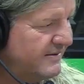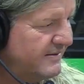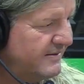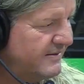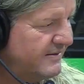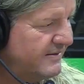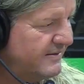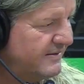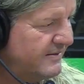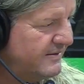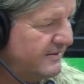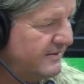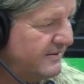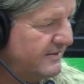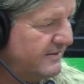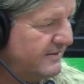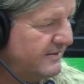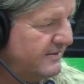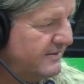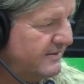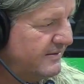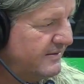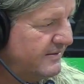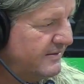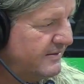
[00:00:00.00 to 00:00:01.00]

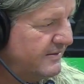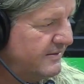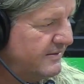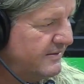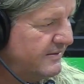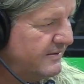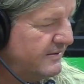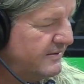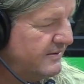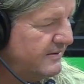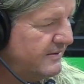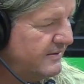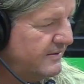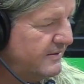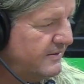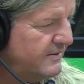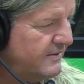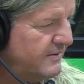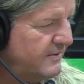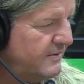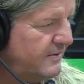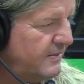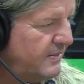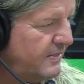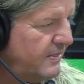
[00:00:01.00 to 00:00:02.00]

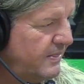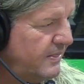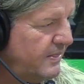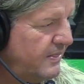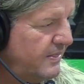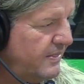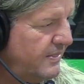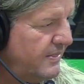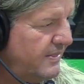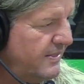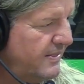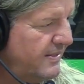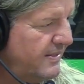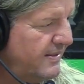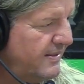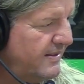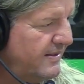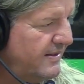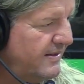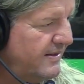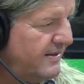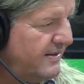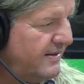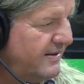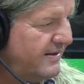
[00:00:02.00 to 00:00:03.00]

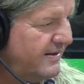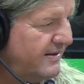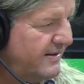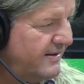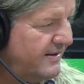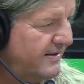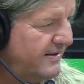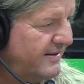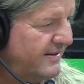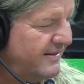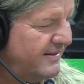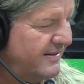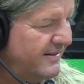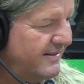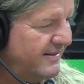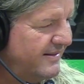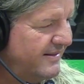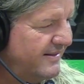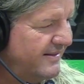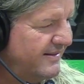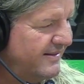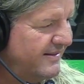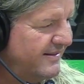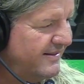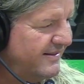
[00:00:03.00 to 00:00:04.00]

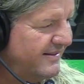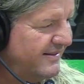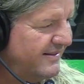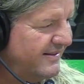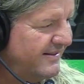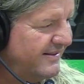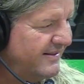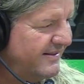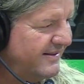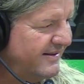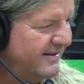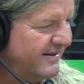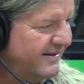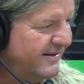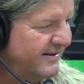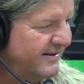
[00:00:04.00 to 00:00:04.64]
This person isn't speaking.